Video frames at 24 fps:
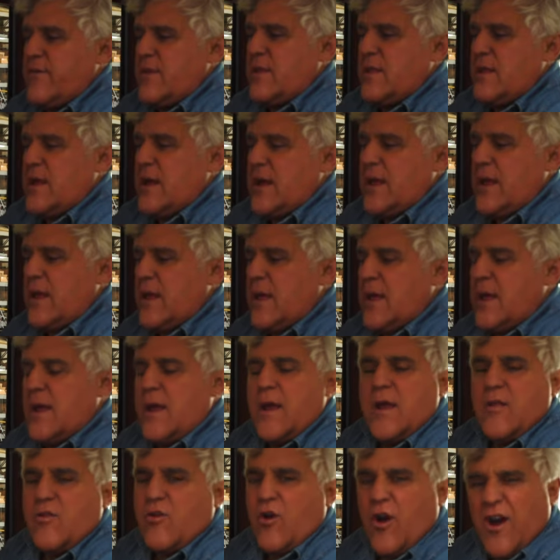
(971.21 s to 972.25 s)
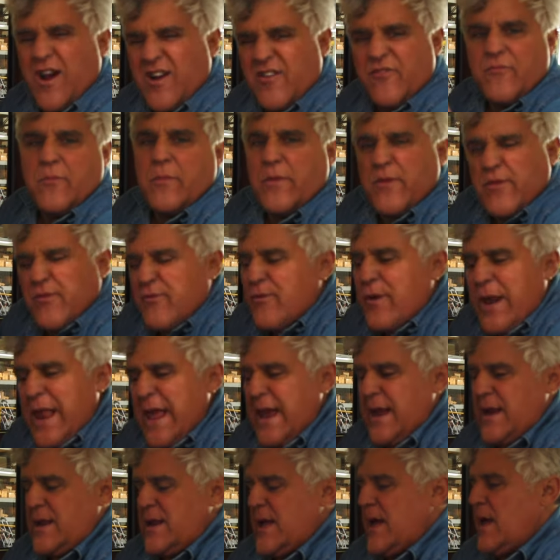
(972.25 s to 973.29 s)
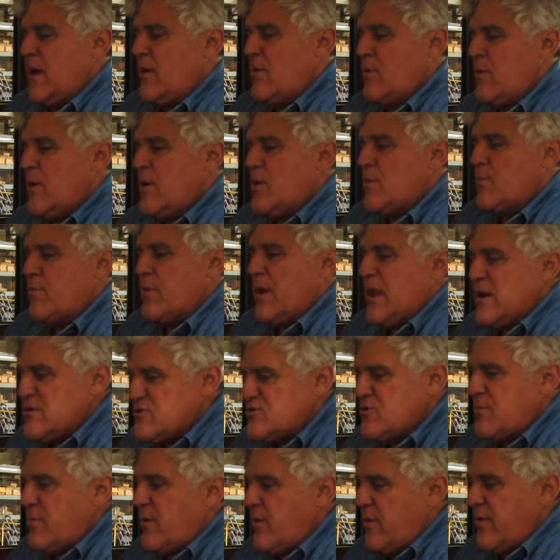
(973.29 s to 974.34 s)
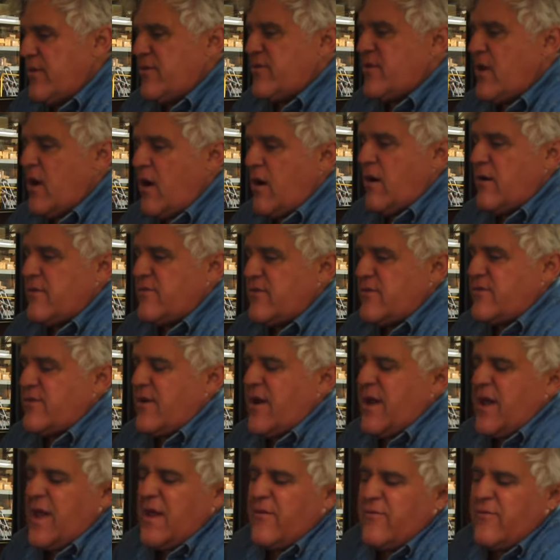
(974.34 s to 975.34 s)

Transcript: And I, it's hard for me to relate how pleasurable this car is to drive.